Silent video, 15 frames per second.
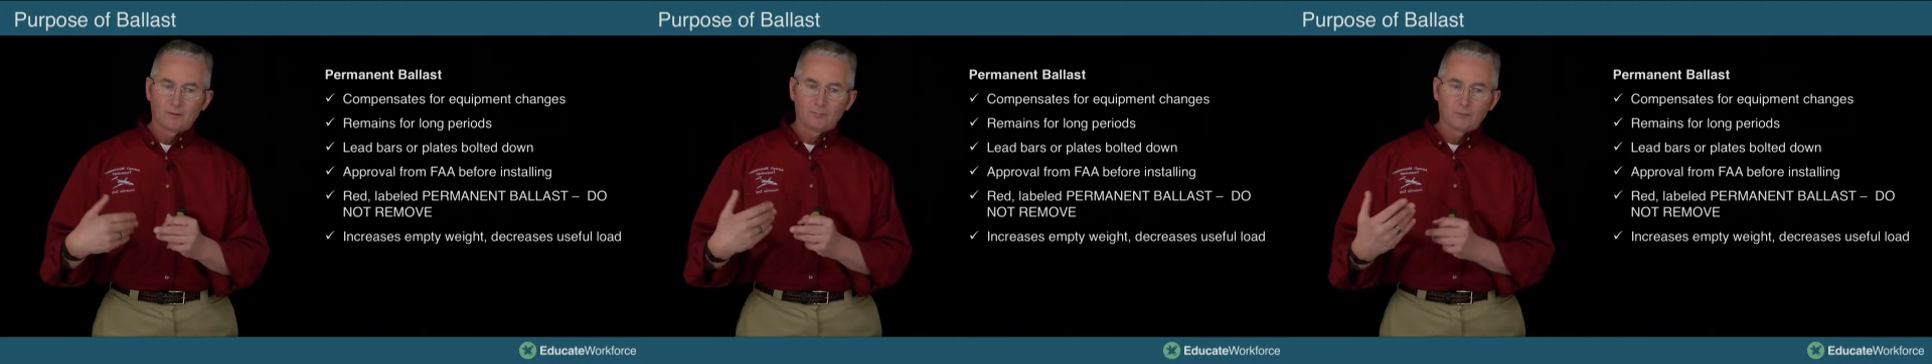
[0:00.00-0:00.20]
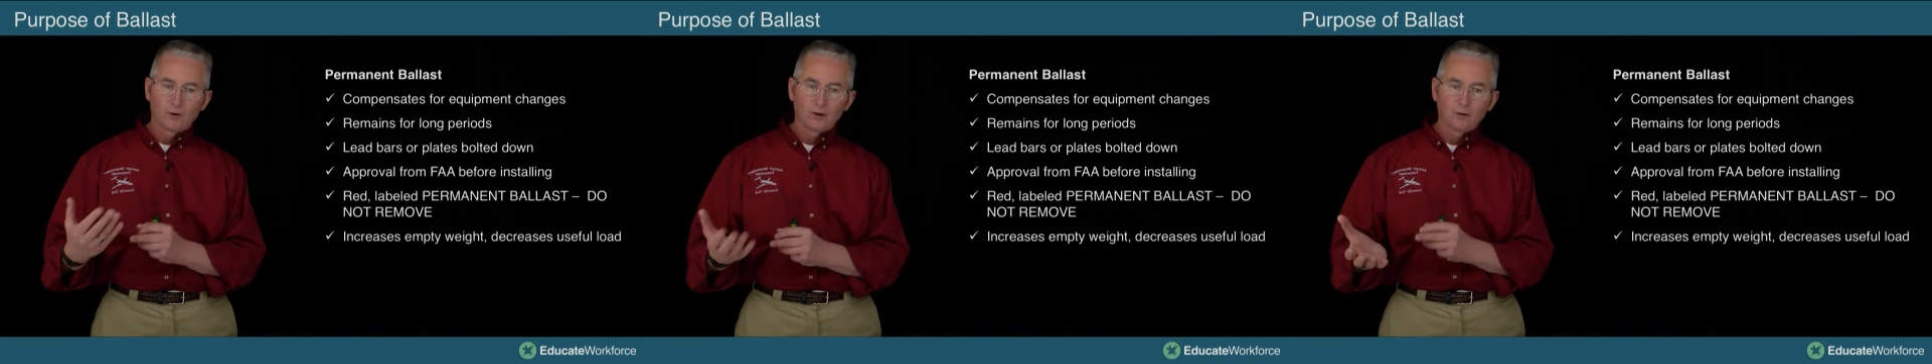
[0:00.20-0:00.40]
a
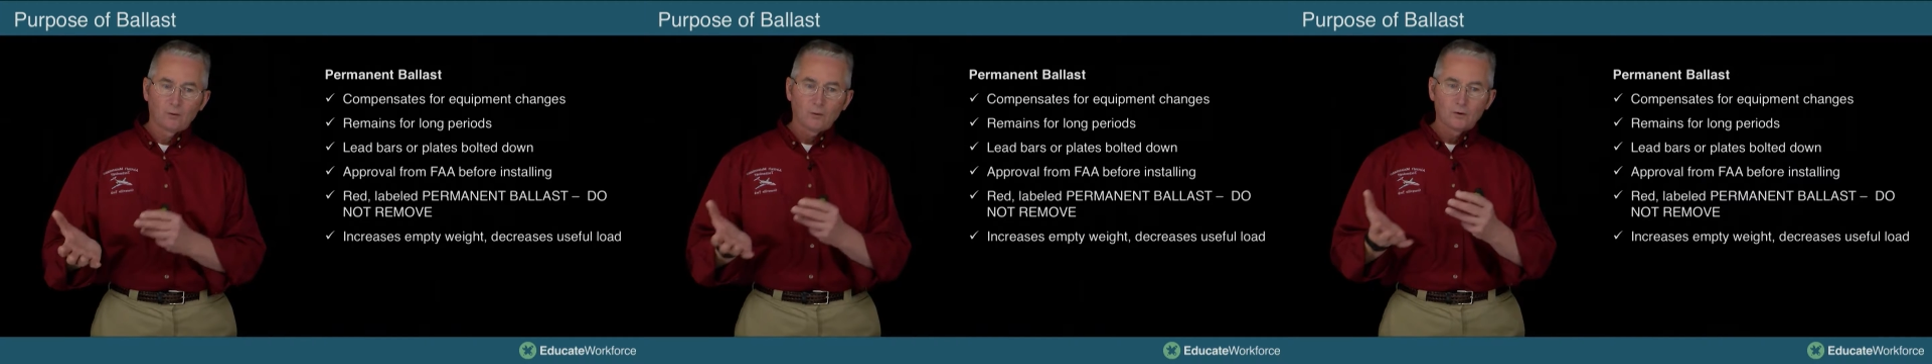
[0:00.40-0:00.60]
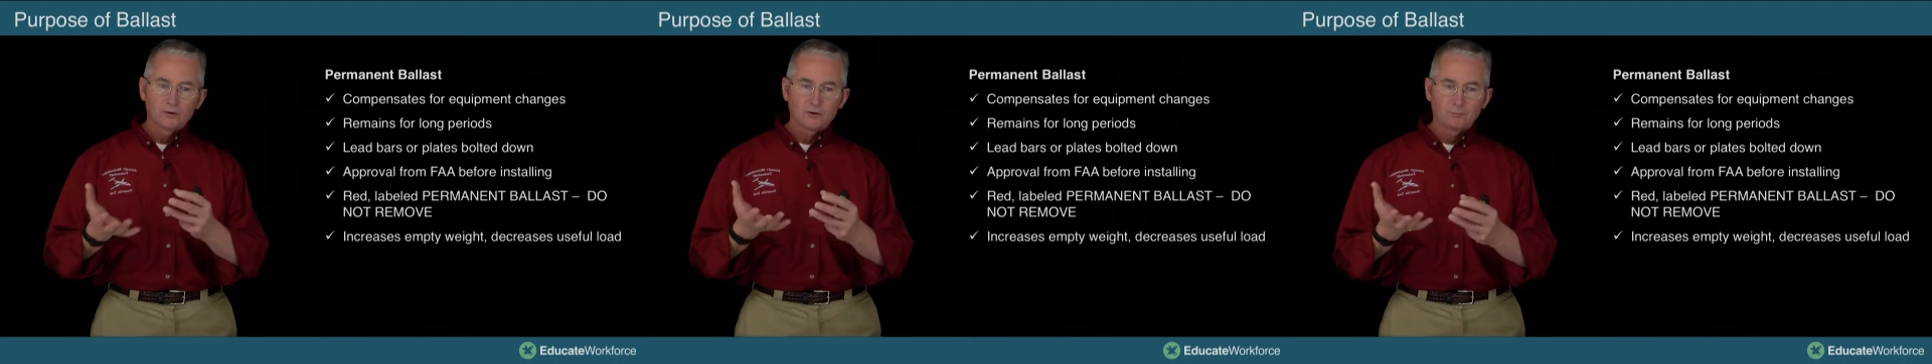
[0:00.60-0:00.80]
bright
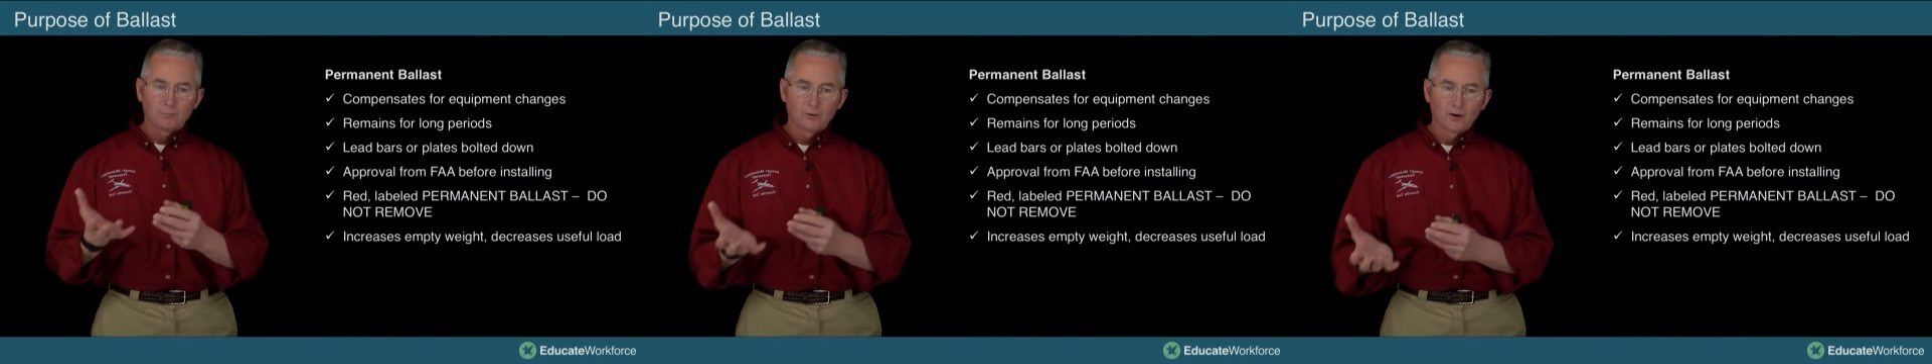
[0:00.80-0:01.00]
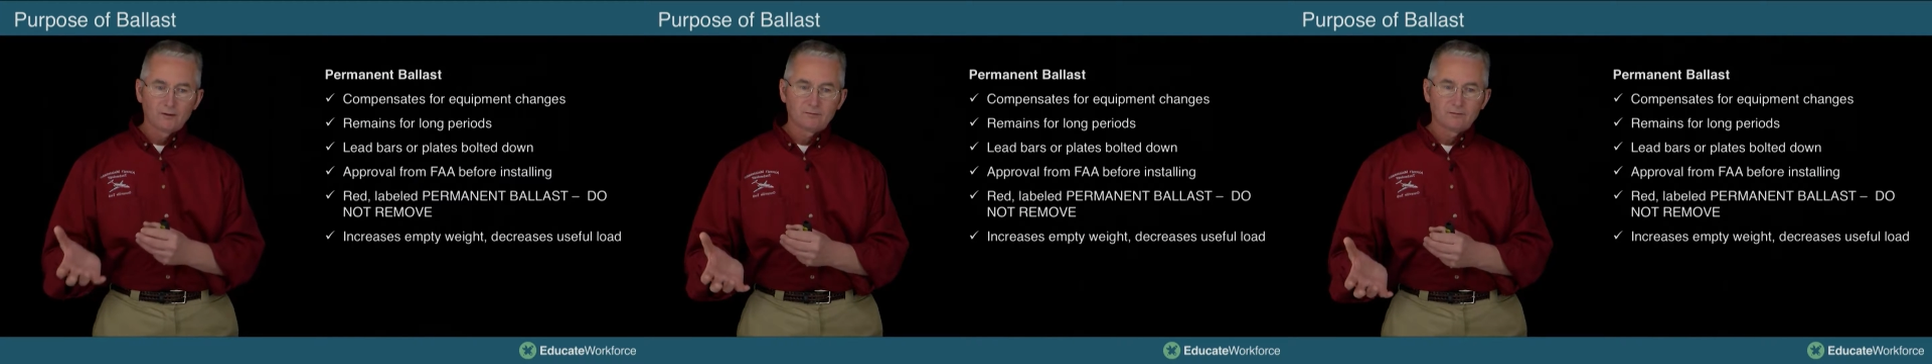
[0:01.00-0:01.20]
orange, a
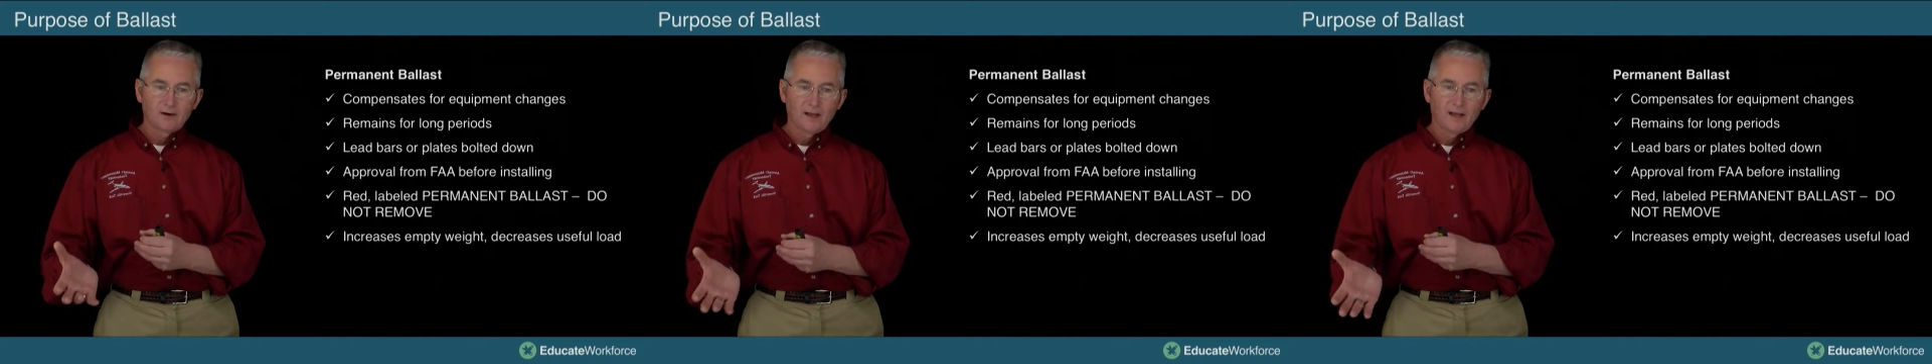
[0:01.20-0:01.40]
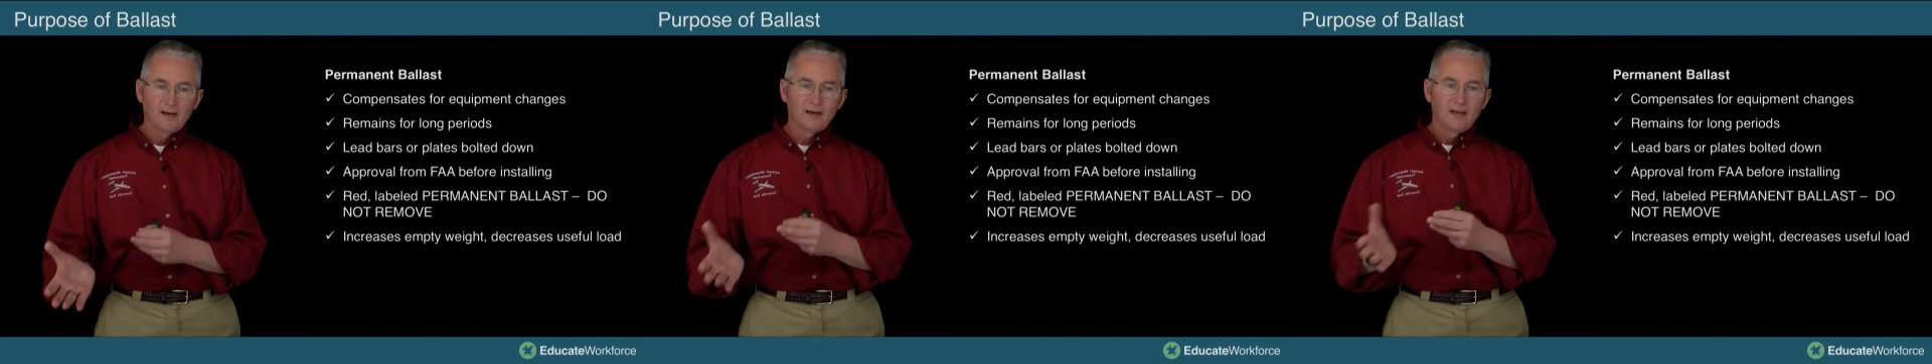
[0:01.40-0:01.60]
bright
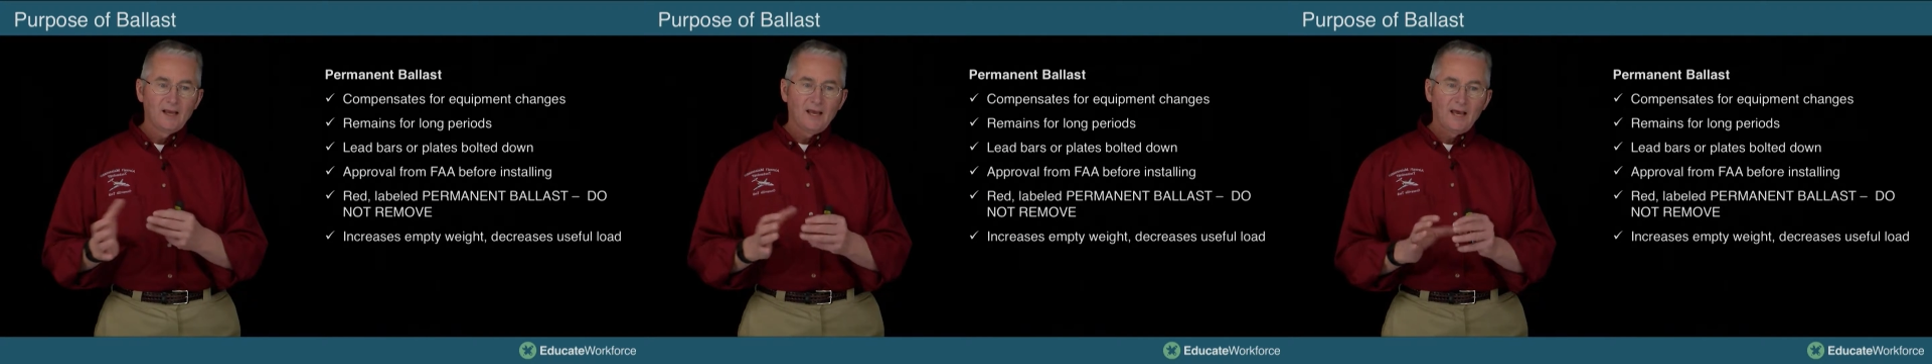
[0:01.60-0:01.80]
red,